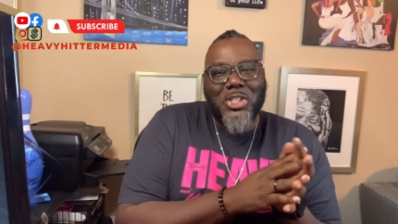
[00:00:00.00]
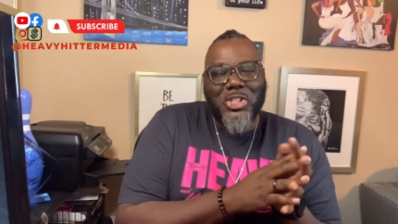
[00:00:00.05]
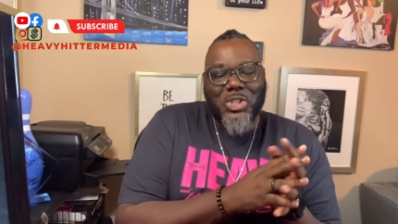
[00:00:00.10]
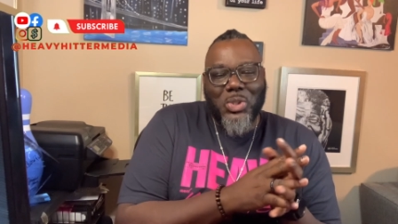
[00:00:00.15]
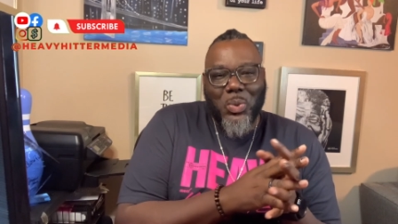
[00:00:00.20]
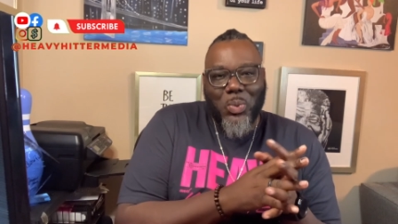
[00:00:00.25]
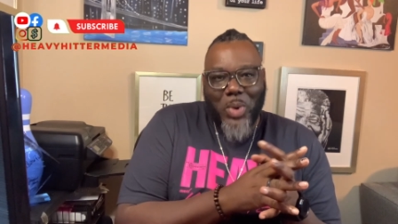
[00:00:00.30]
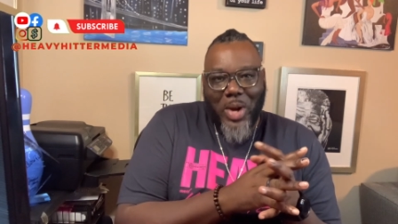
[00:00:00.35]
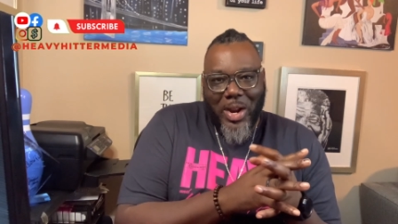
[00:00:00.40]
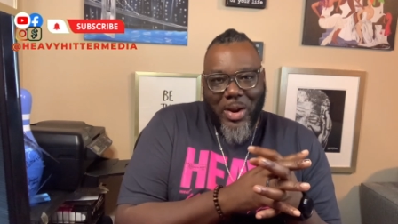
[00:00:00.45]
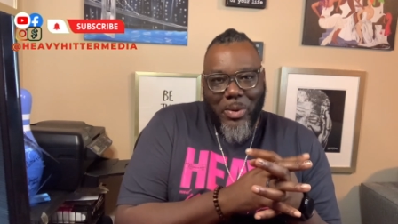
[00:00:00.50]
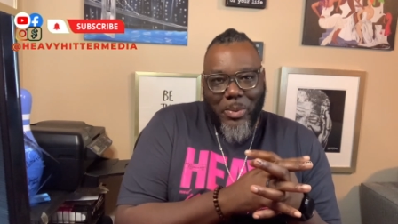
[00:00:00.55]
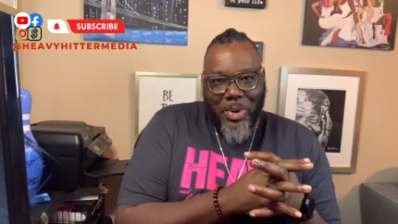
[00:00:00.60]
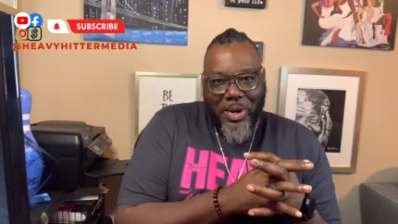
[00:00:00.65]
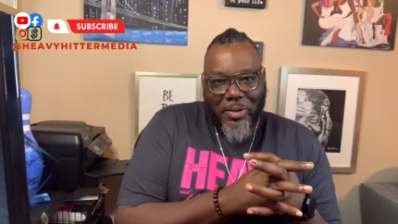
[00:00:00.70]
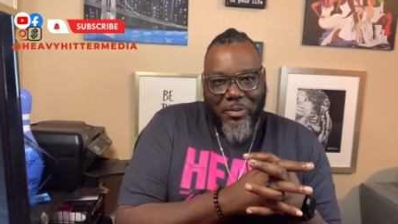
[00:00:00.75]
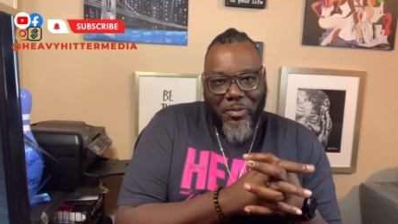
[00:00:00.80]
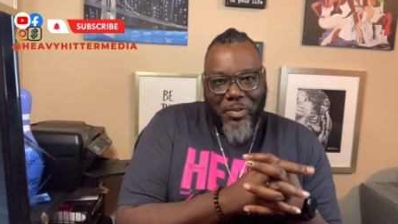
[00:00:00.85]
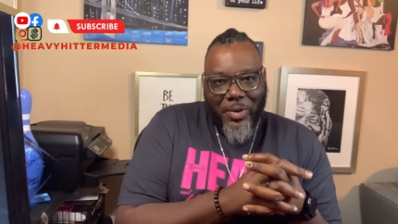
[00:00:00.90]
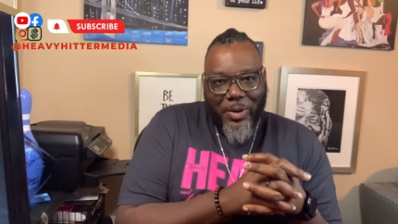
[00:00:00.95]
Sheree
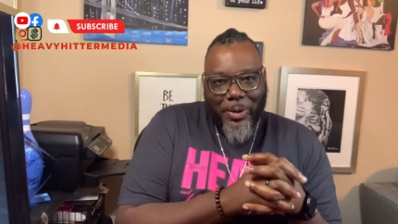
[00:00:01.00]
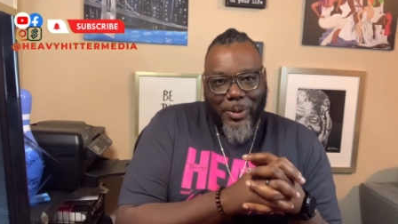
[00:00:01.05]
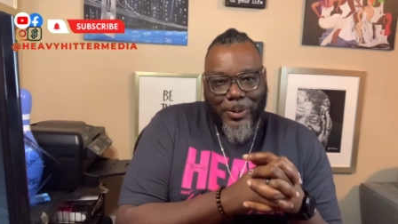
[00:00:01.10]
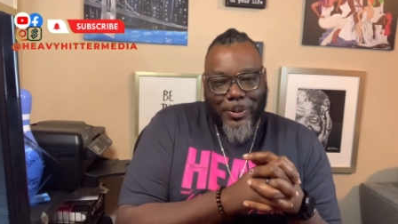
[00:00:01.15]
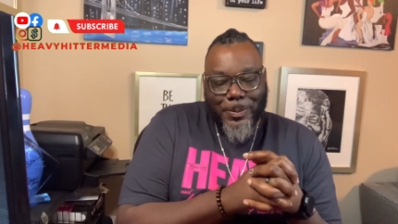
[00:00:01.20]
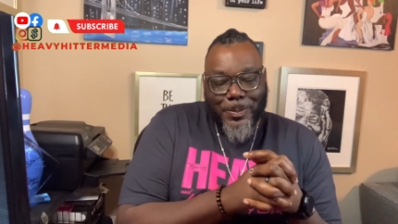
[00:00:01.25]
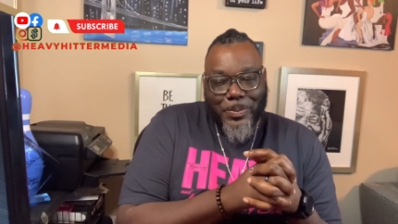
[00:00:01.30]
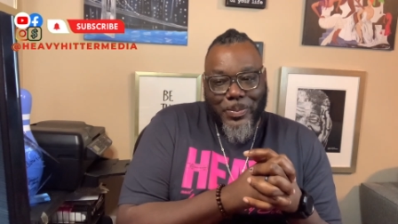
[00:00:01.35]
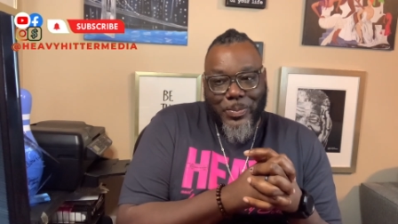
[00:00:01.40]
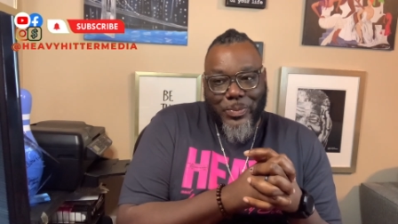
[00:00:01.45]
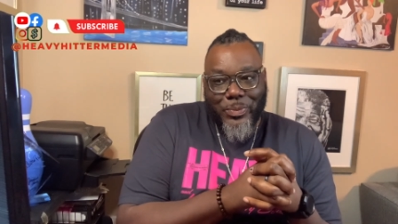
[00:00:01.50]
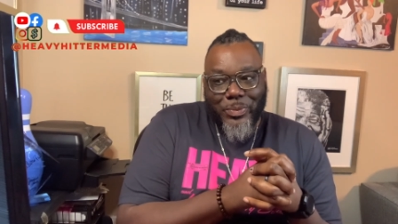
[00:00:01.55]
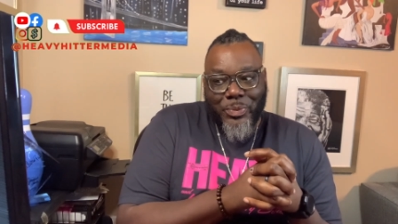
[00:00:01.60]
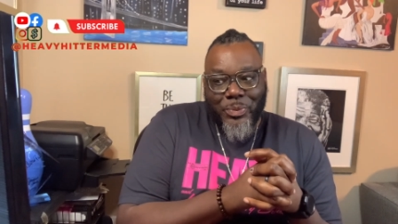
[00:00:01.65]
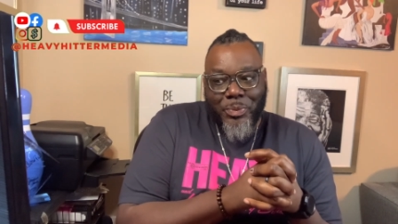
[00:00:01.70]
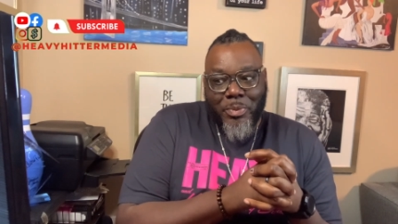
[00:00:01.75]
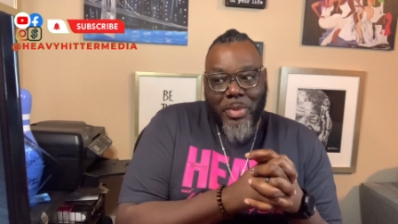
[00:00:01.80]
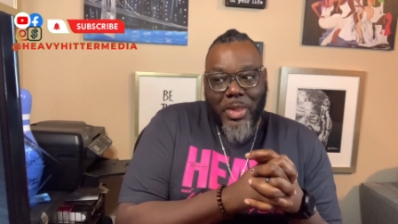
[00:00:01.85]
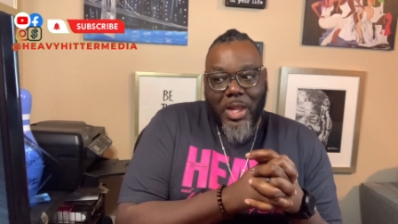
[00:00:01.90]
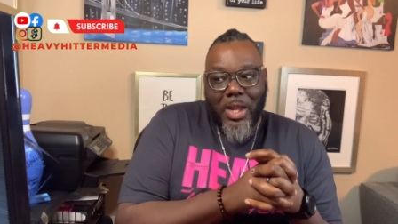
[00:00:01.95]
Whitfield.
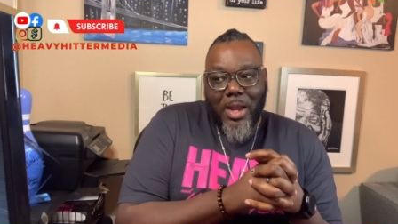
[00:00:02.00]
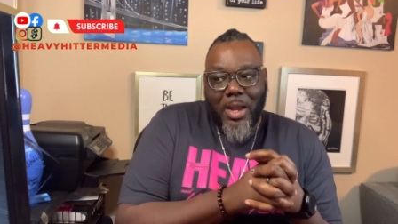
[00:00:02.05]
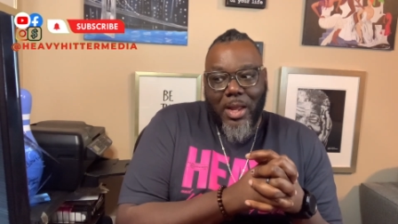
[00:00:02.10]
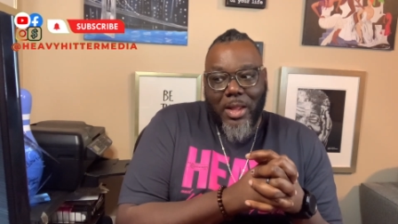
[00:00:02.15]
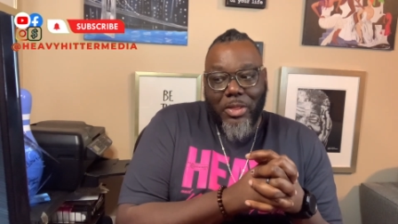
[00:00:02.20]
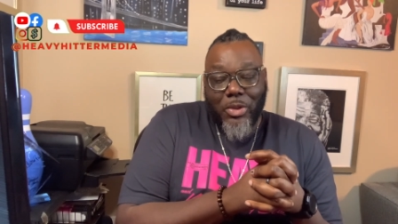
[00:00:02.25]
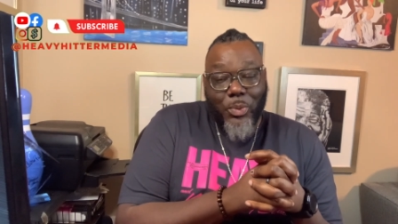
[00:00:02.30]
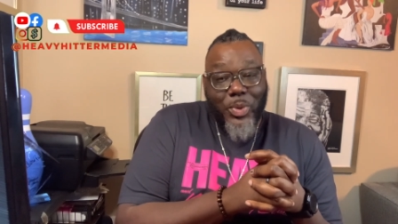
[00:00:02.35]
The